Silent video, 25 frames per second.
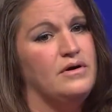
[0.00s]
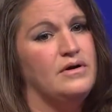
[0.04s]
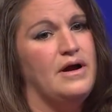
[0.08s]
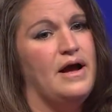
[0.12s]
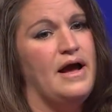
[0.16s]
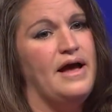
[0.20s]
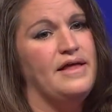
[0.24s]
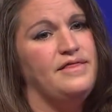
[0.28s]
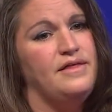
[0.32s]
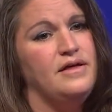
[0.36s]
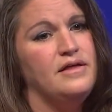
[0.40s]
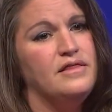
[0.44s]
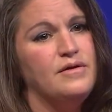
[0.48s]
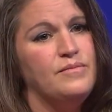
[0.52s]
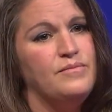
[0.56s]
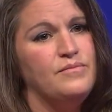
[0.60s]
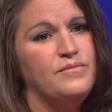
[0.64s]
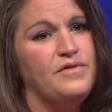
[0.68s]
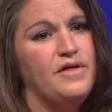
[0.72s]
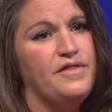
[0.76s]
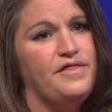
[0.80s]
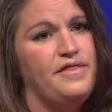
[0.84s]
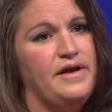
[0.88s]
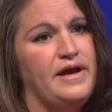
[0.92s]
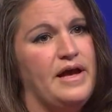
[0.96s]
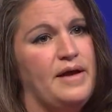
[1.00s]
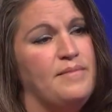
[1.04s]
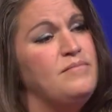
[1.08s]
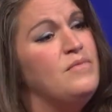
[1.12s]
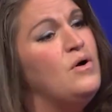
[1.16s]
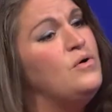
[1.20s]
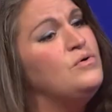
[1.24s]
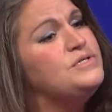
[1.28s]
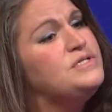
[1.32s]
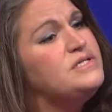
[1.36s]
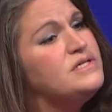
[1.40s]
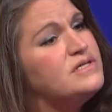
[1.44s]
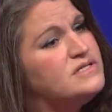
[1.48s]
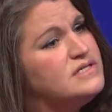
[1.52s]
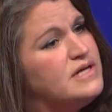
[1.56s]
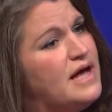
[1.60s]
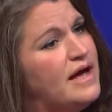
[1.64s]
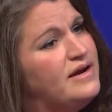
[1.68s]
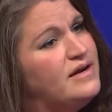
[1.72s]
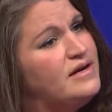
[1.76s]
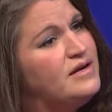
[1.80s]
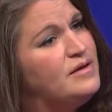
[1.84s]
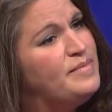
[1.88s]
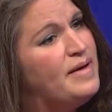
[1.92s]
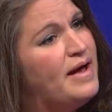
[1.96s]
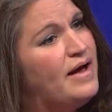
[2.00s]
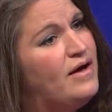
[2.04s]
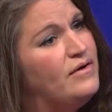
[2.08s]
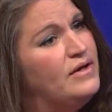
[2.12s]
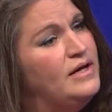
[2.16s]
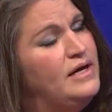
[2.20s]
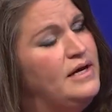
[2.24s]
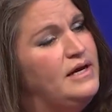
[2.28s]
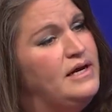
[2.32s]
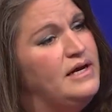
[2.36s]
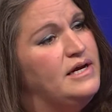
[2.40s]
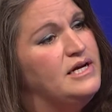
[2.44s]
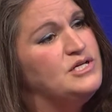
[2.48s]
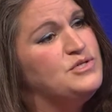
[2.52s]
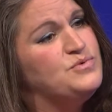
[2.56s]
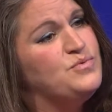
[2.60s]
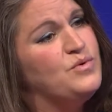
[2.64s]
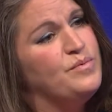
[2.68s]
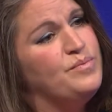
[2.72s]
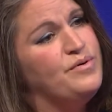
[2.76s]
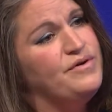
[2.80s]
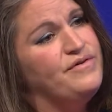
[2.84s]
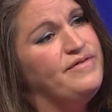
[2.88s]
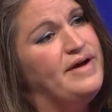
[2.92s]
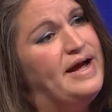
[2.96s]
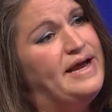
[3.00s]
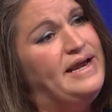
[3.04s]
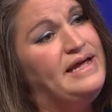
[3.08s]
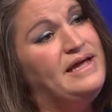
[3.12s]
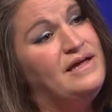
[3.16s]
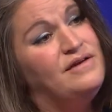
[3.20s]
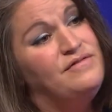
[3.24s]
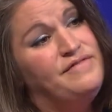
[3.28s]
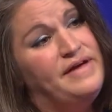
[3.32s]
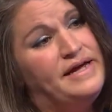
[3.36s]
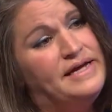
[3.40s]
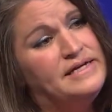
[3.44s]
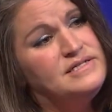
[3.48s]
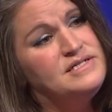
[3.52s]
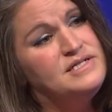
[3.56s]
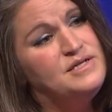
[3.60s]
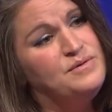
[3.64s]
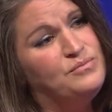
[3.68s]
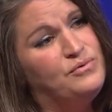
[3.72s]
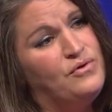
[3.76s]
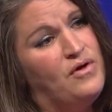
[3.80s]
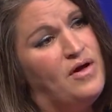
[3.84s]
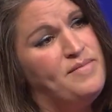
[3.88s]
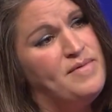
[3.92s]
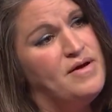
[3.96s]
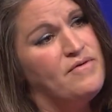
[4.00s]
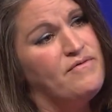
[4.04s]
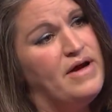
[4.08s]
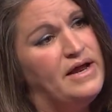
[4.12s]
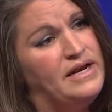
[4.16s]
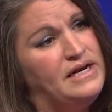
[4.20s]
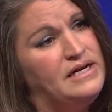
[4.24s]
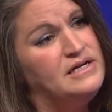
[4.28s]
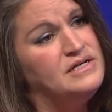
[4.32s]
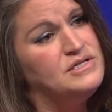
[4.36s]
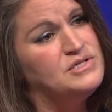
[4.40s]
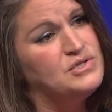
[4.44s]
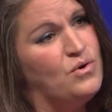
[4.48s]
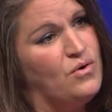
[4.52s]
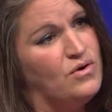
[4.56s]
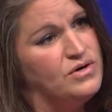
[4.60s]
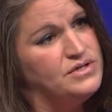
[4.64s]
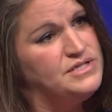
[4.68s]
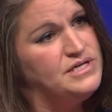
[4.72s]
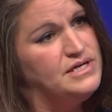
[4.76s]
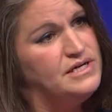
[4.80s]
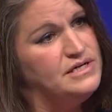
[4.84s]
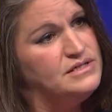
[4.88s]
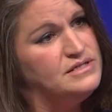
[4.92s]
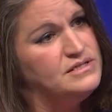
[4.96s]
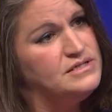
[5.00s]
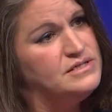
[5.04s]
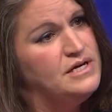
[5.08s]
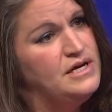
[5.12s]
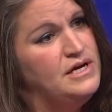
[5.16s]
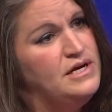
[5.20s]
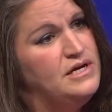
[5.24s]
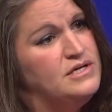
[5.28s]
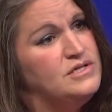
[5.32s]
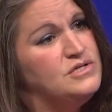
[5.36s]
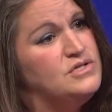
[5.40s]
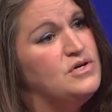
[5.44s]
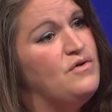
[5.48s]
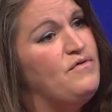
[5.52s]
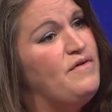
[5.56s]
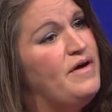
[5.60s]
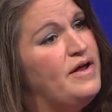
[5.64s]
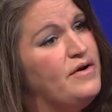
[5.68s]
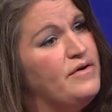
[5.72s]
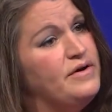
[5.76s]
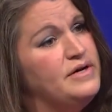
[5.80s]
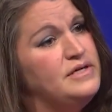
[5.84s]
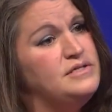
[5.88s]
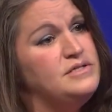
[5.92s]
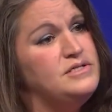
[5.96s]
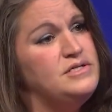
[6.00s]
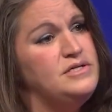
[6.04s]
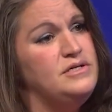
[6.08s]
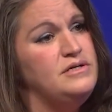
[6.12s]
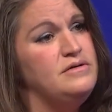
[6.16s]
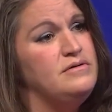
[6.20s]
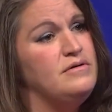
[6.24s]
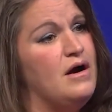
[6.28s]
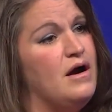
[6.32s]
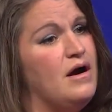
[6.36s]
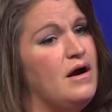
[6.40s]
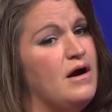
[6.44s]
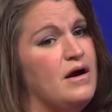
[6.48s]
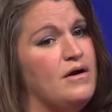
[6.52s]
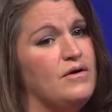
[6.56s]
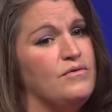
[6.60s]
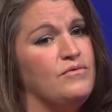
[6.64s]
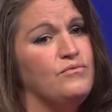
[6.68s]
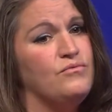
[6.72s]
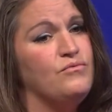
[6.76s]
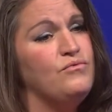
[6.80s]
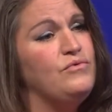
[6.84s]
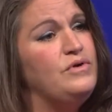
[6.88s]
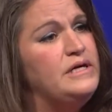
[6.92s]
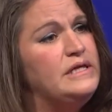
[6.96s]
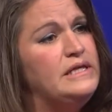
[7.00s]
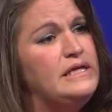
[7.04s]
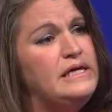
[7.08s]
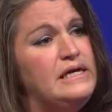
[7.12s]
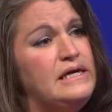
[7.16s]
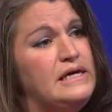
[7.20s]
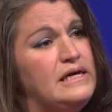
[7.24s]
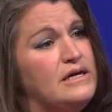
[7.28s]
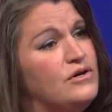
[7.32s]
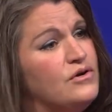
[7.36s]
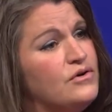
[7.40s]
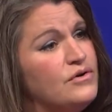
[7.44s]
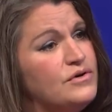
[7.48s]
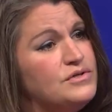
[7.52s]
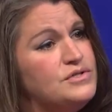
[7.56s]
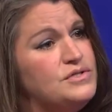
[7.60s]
I think the thing I'm most excited about is we're providing advanced employment readiness courses. So veterans who are really eager